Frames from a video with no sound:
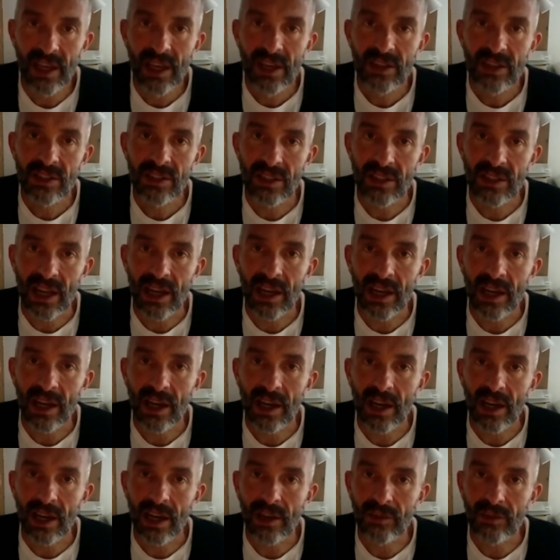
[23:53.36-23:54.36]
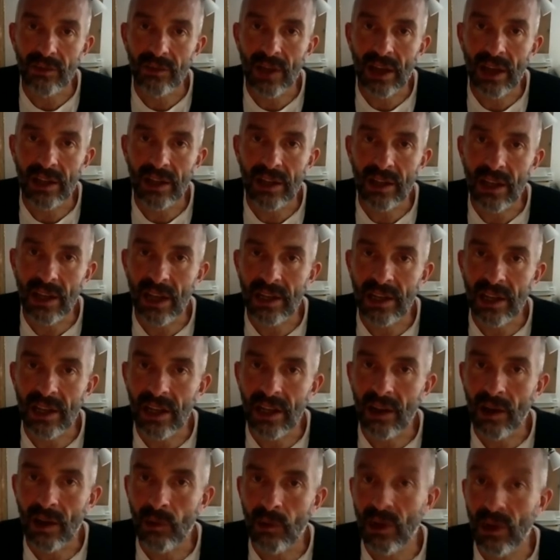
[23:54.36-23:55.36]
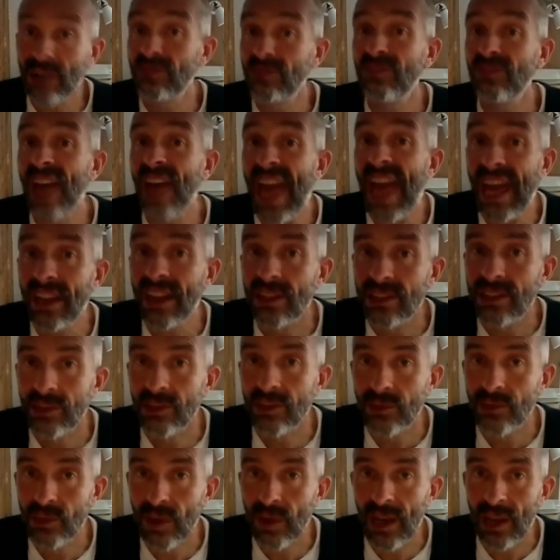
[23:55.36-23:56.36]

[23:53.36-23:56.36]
and you know, I wanted fairness as well.